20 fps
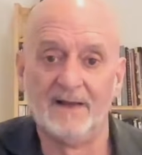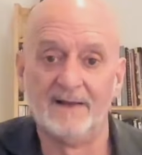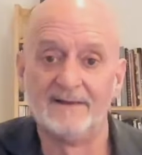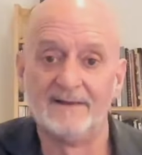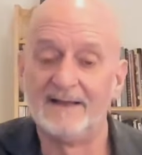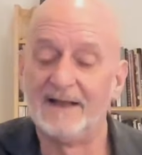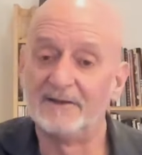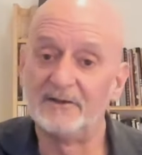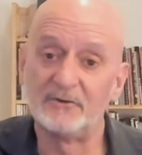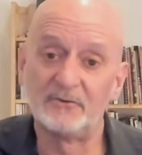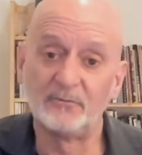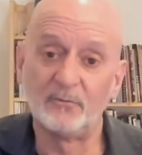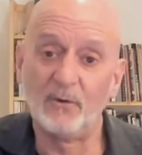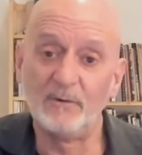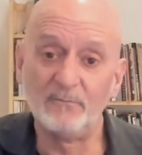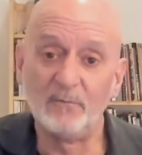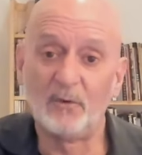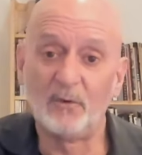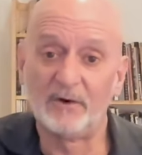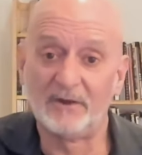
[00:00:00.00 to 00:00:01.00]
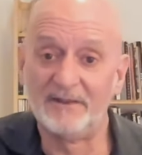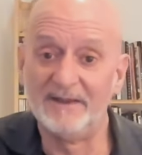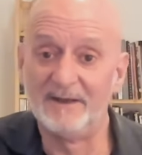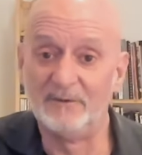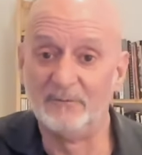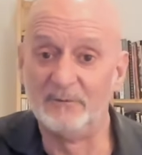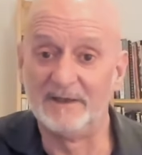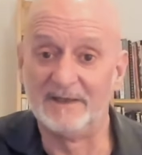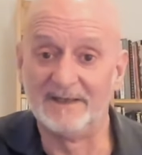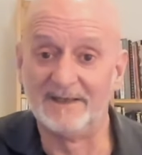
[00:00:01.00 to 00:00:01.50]
Now there's one more
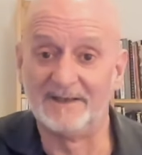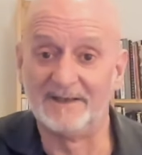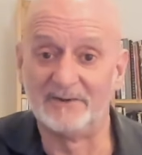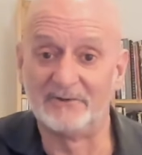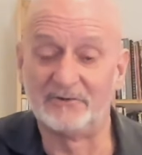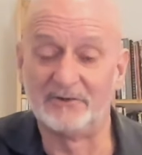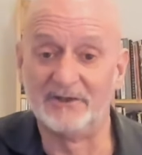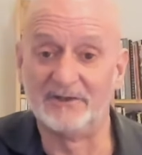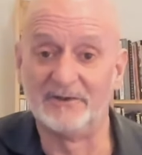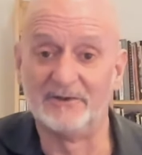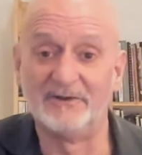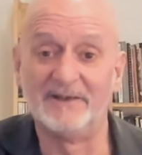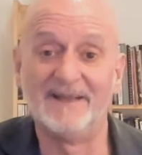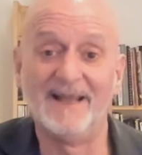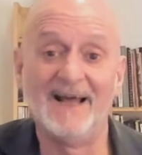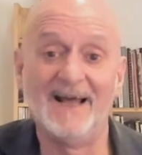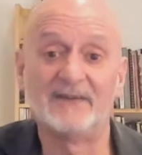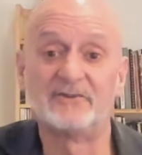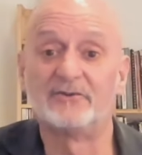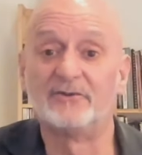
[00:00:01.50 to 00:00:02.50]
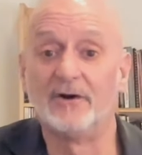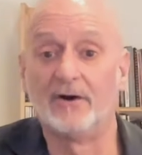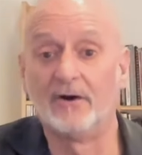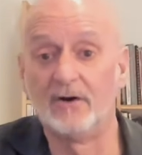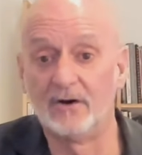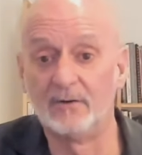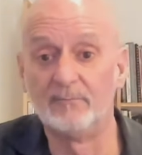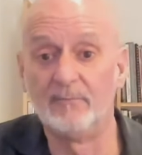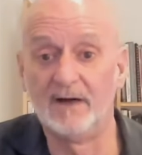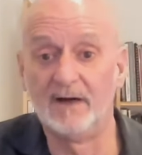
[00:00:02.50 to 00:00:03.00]
thing we can consider, and that's
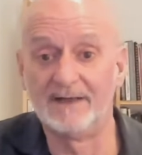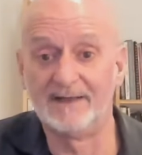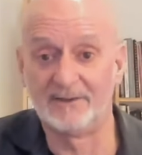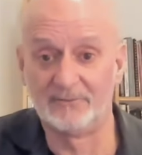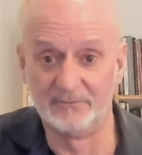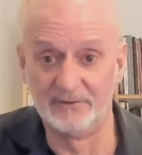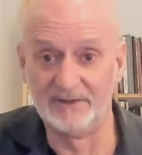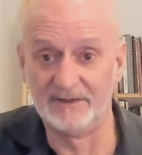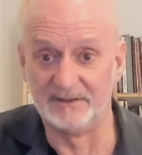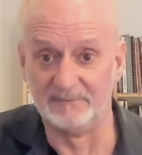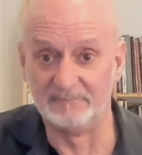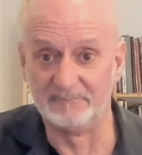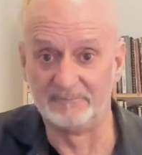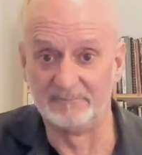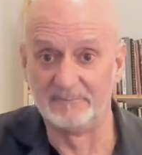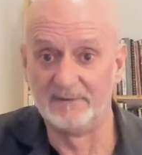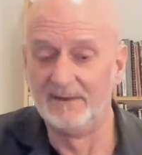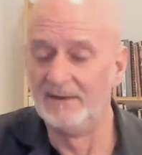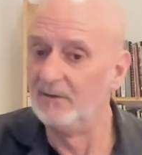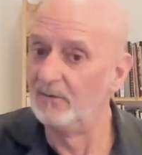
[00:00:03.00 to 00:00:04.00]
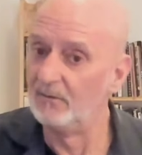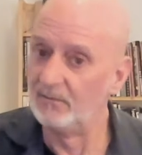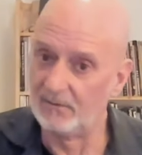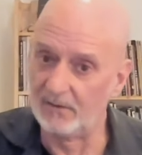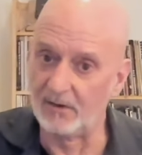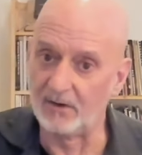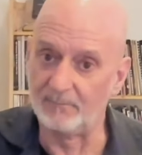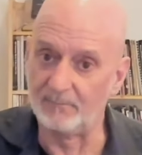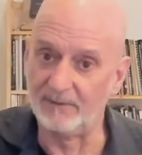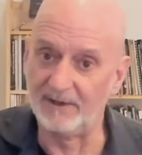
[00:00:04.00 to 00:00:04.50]
harmonic rhythm.
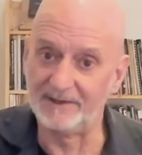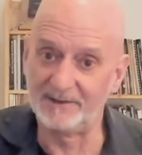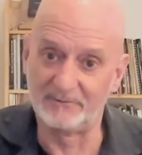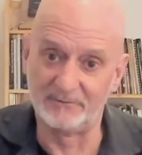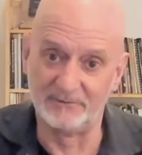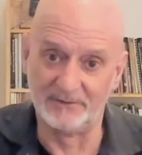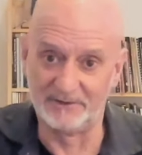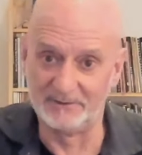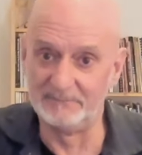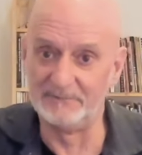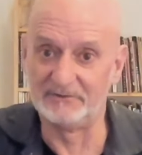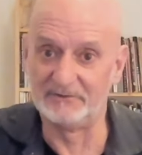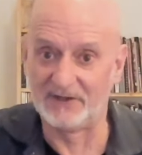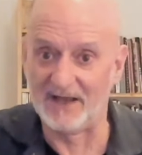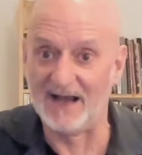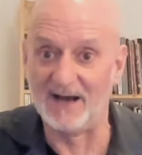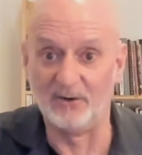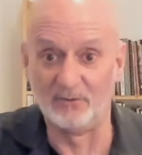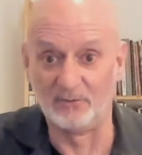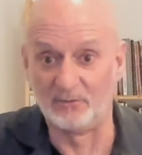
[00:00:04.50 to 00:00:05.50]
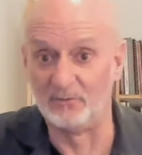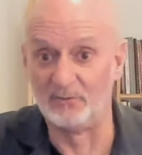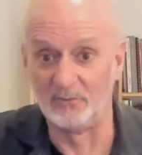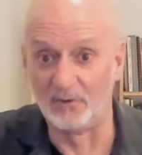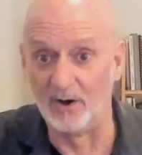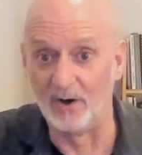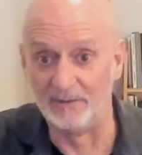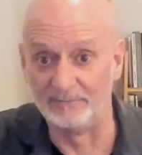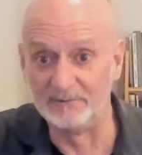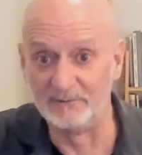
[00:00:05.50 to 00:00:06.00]
Harmonic rhythm is how
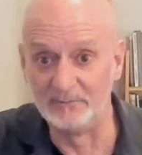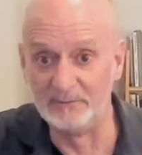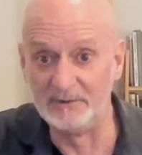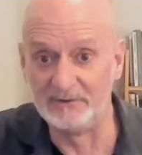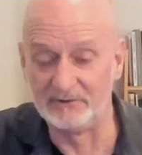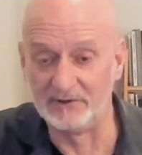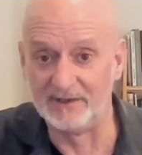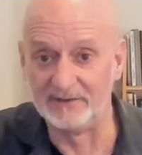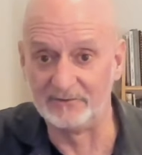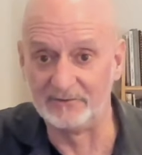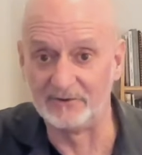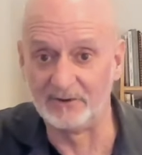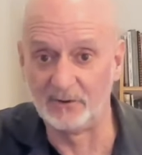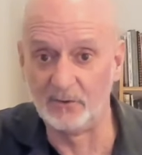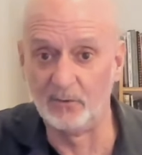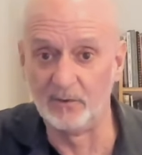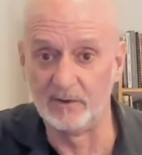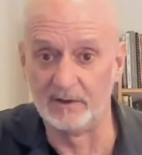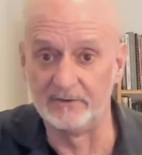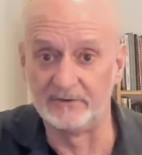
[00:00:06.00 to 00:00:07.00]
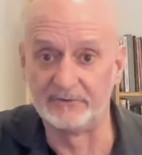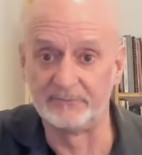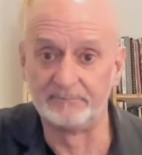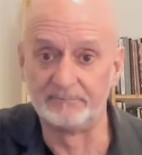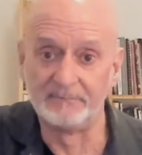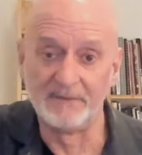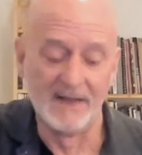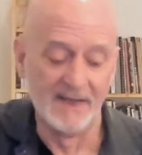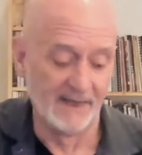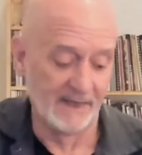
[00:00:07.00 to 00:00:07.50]
often we change the chords.
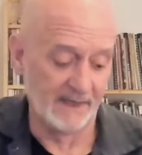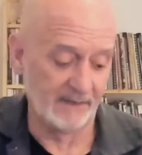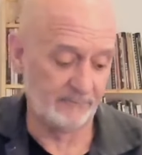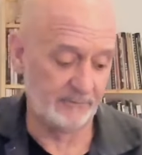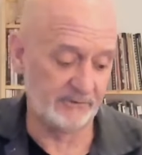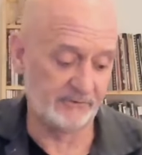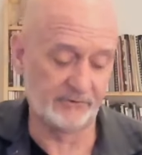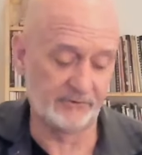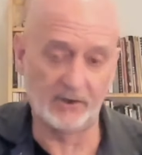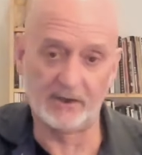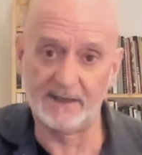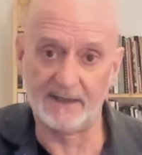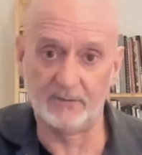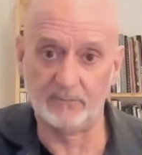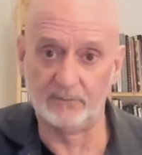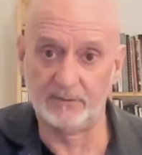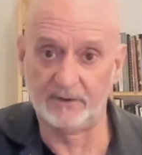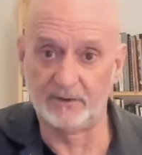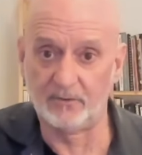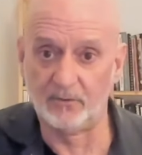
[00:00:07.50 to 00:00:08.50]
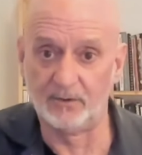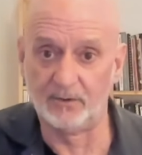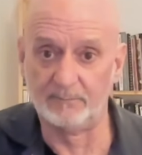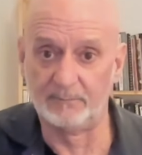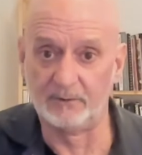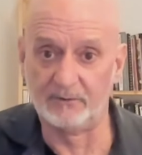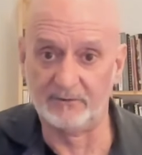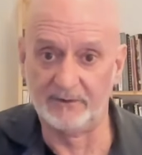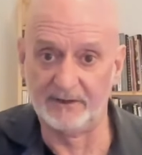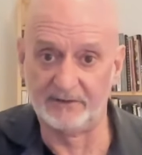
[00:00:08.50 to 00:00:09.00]
If we start out with a chord
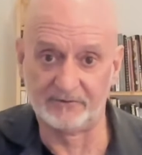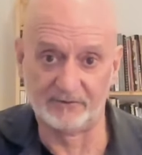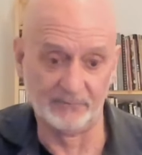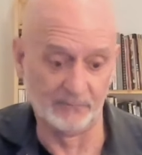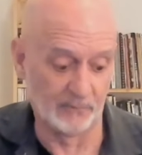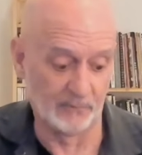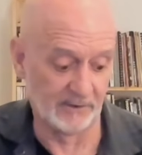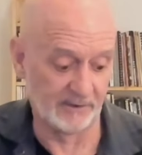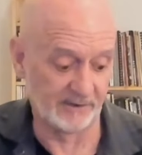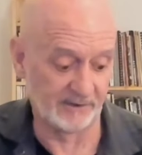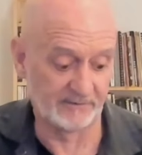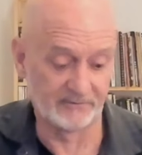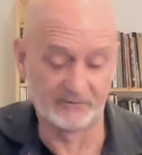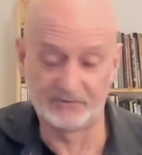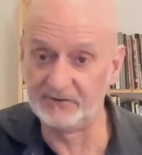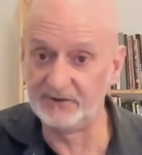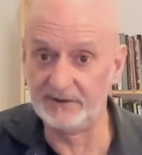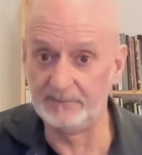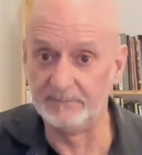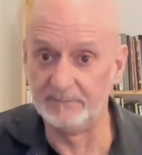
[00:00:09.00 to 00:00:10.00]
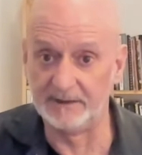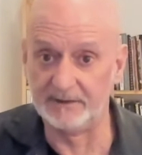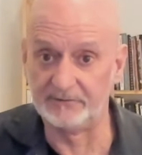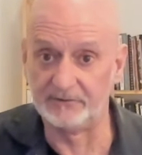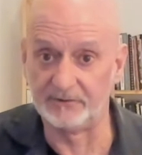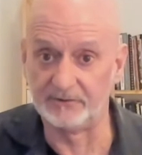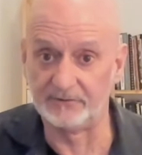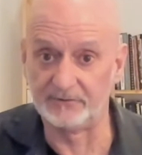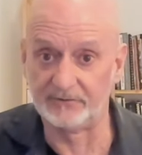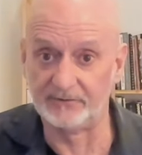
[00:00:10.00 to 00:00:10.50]
progression where the C
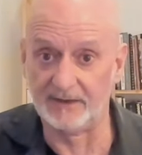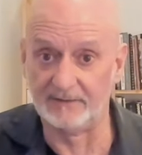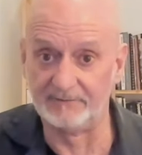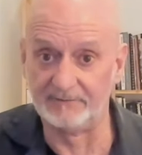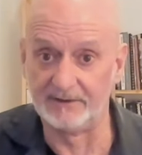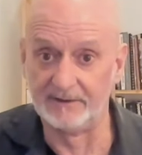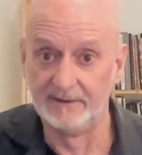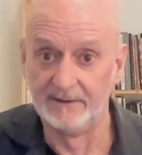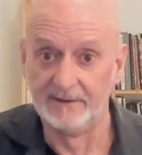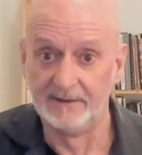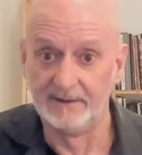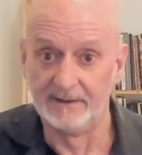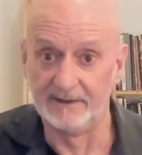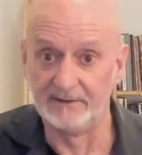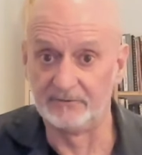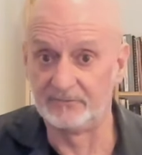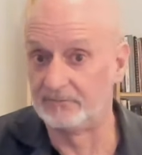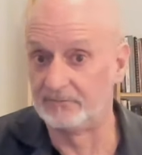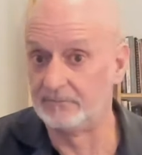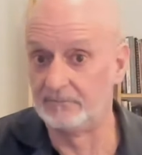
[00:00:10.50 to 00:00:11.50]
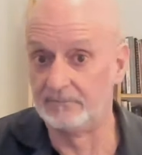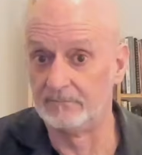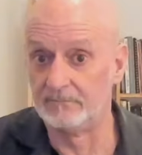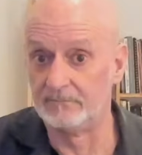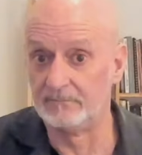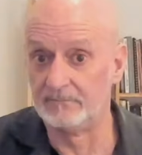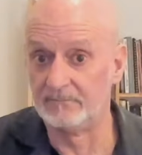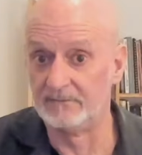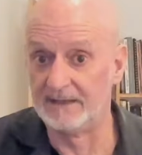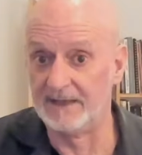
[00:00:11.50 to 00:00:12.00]
major 7 is
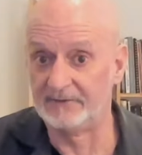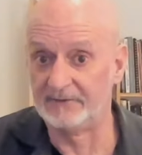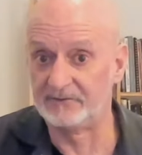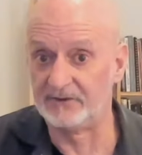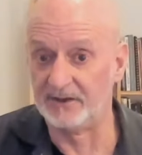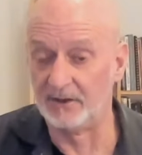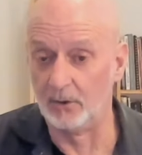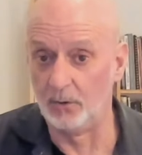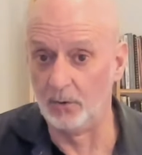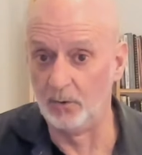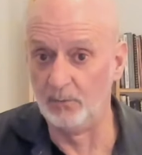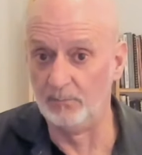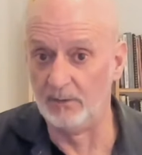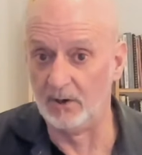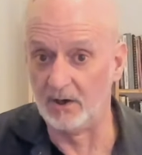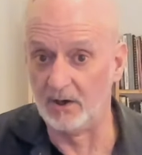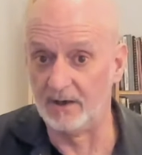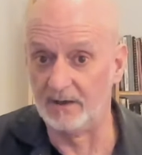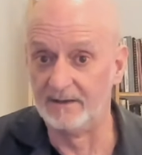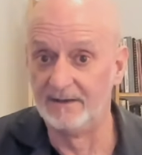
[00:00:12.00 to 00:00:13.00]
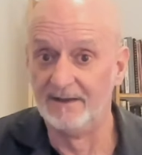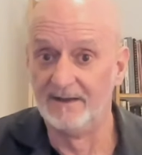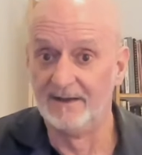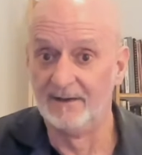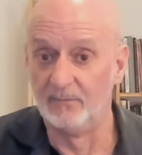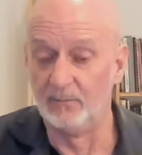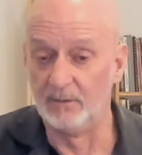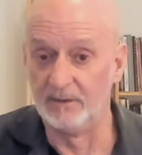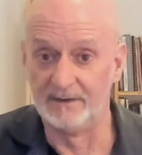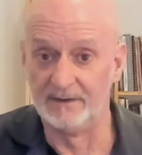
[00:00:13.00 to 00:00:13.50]
lasting a whole bar,
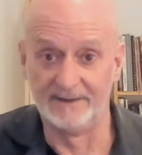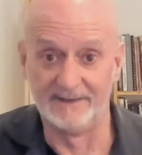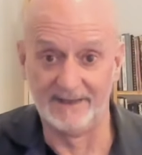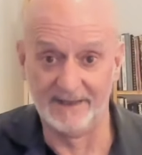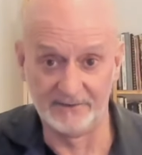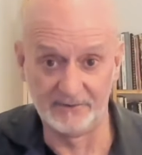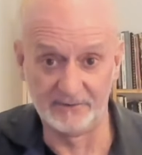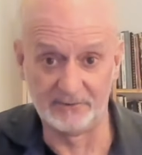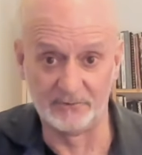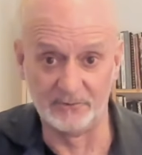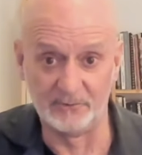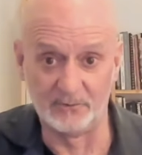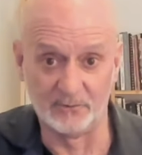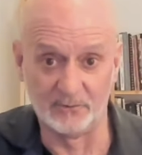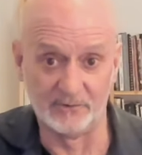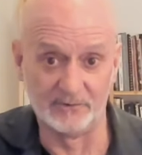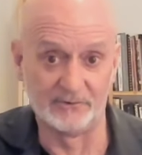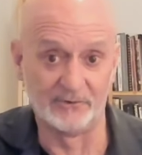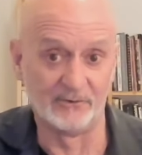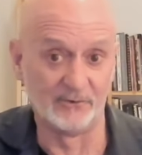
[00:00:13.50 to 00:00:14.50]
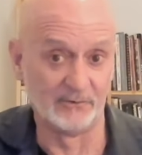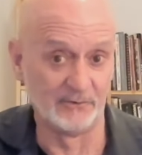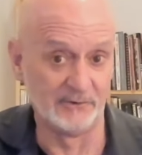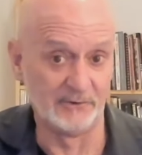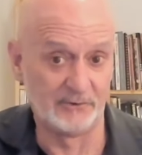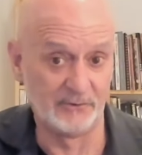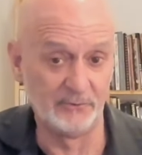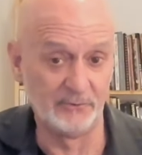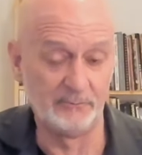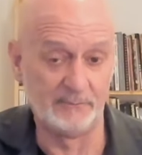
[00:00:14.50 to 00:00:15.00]
where the other 2 chords are
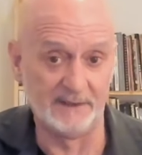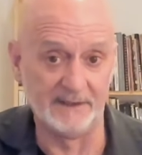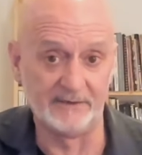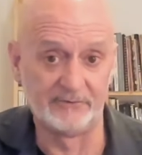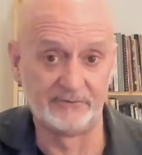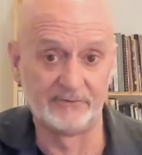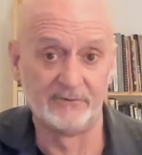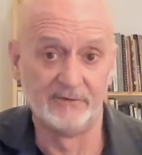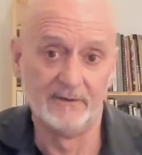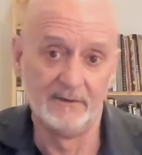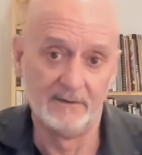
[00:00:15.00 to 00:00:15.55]
only 2 beats,